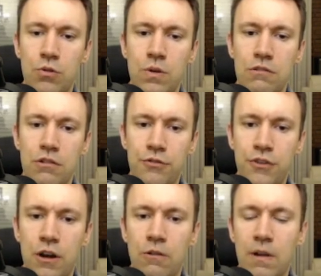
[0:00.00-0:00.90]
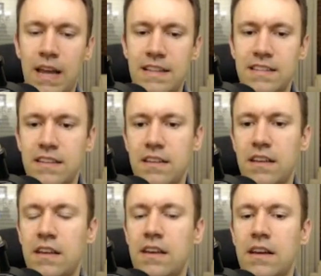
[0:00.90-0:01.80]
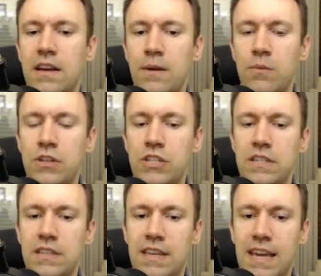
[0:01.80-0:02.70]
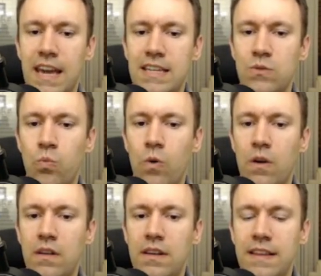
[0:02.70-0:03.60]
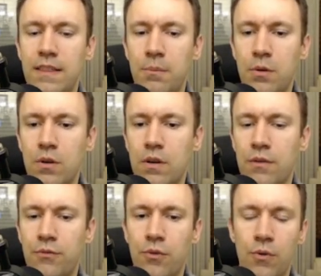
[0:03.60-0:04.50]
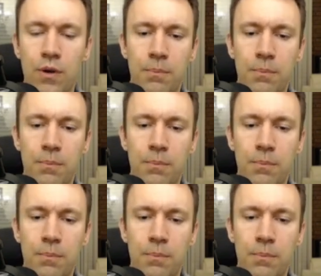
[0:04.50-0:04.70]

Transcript: a referral letter, which is case 1 in the book for a